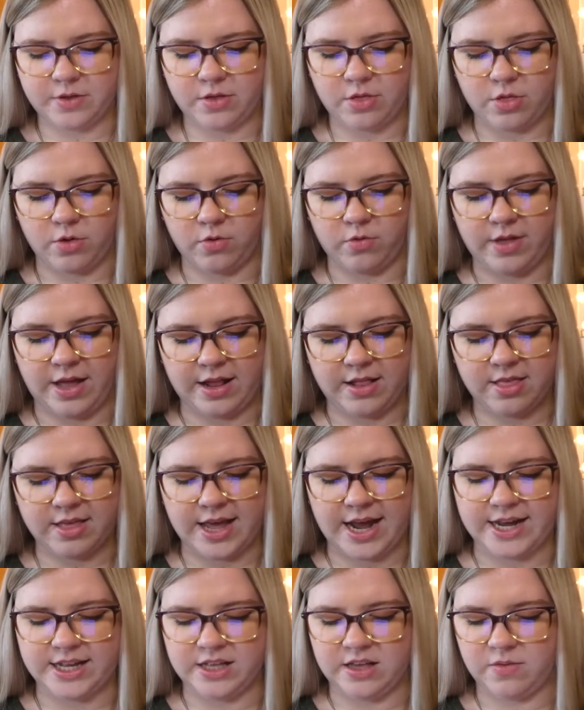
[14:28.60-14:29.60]
So that's
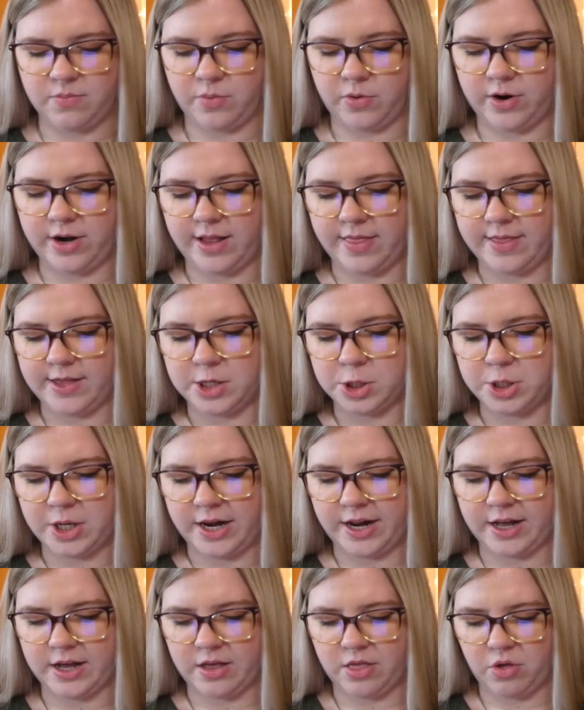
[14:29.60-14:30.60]
Kylie's board and then
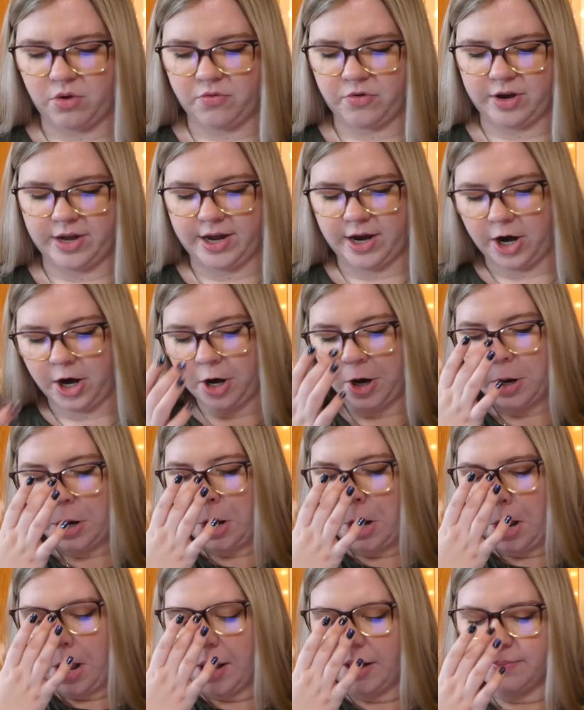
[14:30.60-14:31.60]
Jenica's over here.
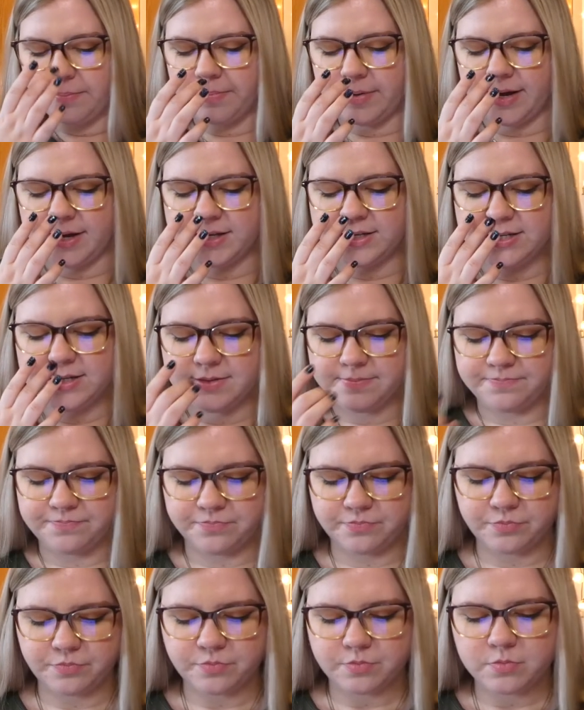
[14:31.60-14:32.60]
But
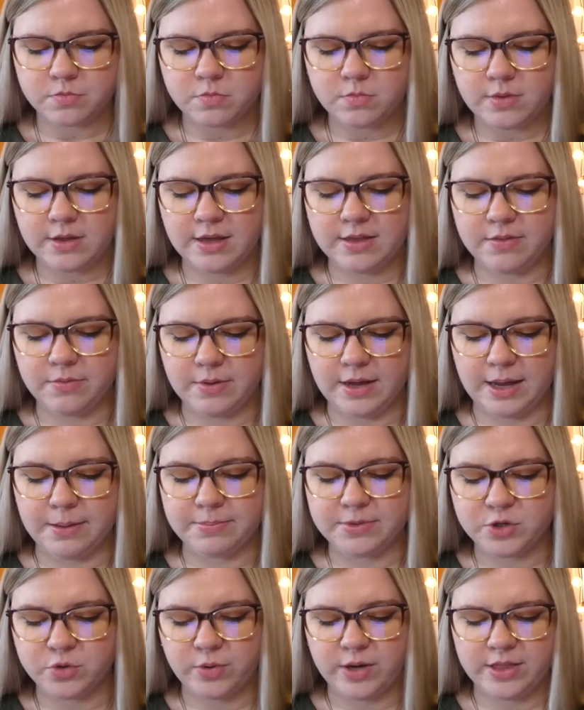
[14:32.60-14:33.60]
in
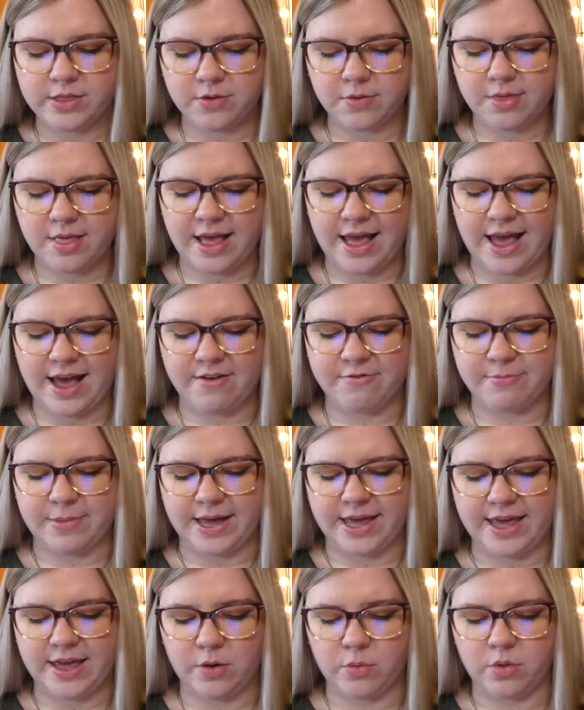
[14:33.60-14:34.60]
between those I have my
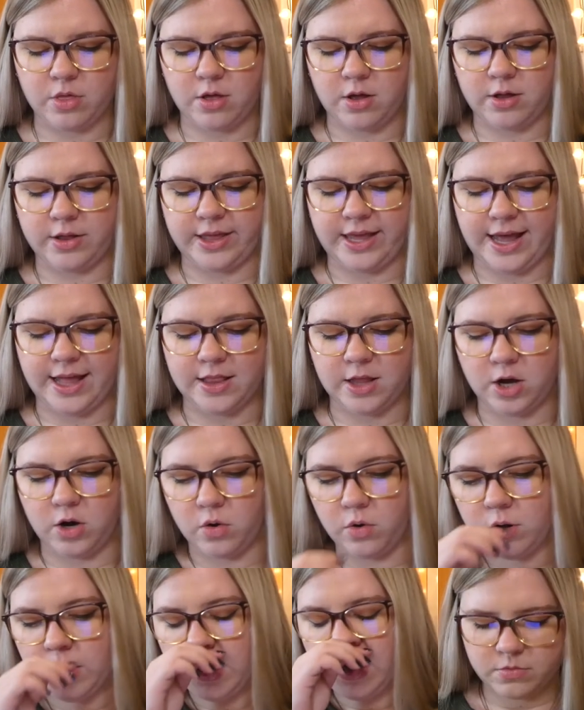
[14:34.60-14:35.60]
It Was All
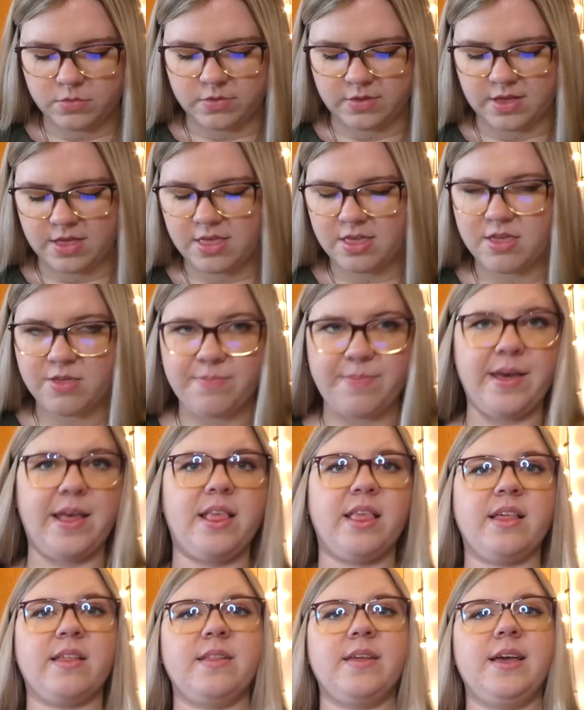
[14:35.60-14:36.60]
Yellow. This is
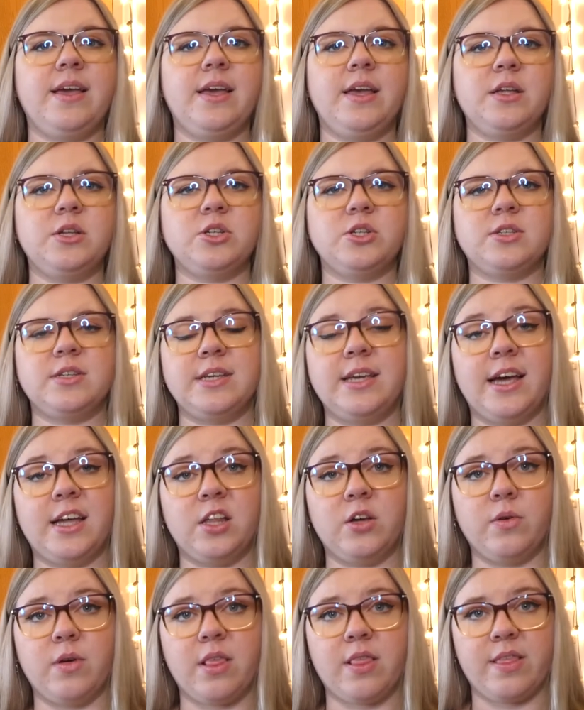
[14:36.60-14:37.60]
basically just a
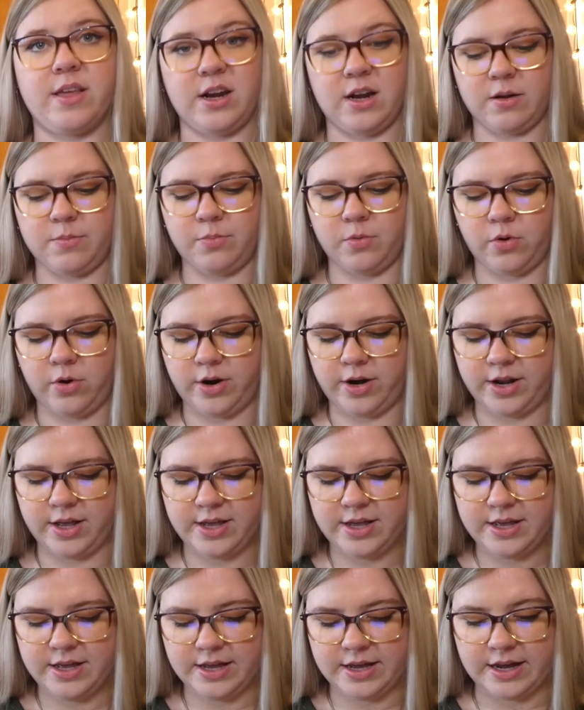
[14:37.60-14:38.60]
yellow aesthetic board.
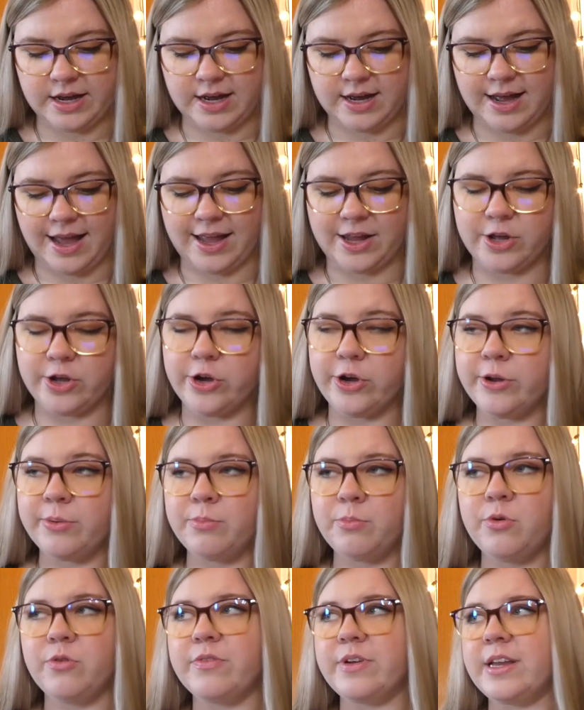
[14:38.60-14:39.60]
I could
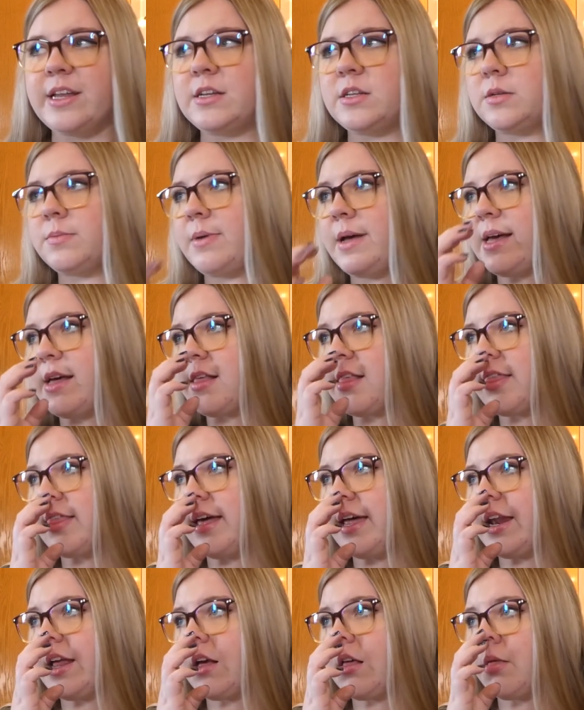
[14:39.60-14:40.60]
move it into my
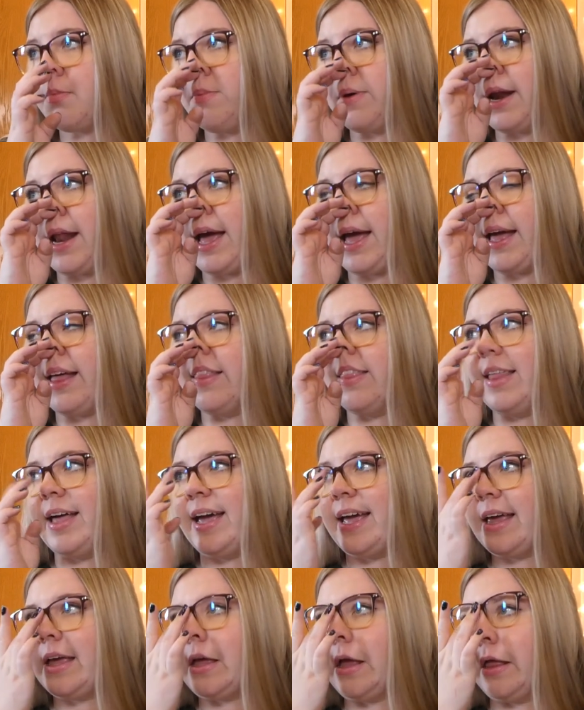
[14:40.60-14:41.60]
aesthetics, but I
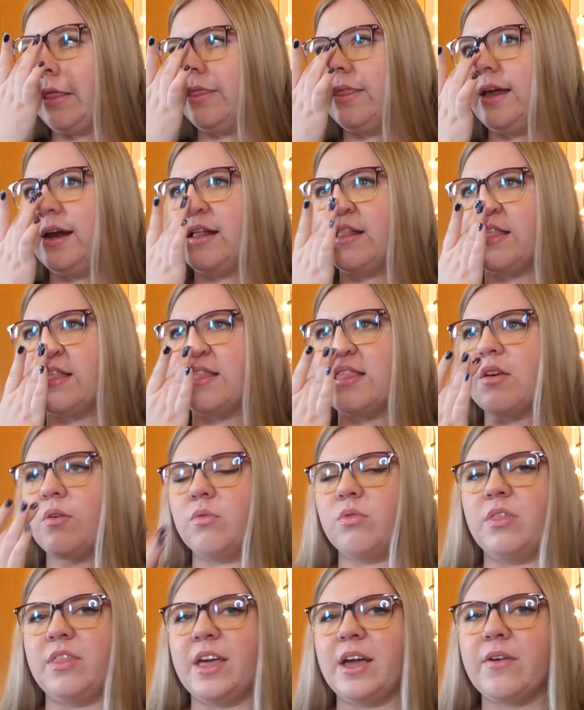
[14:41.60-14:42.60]
like that it's its
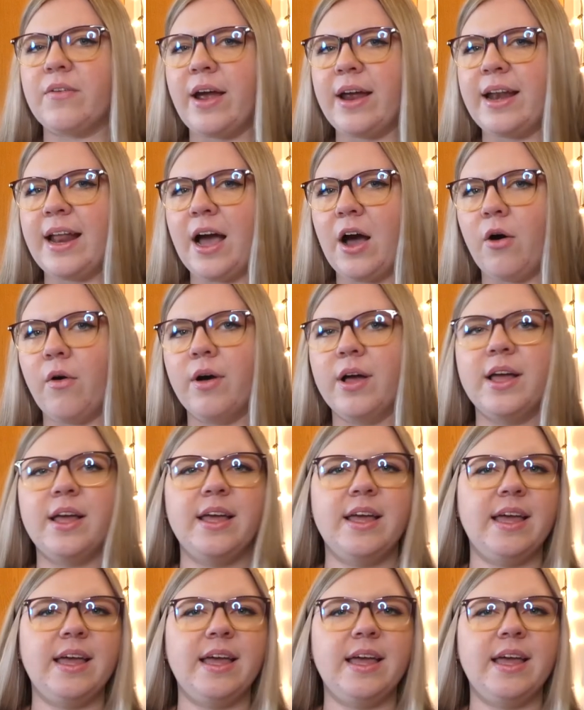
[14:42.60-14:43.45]
own thing right now.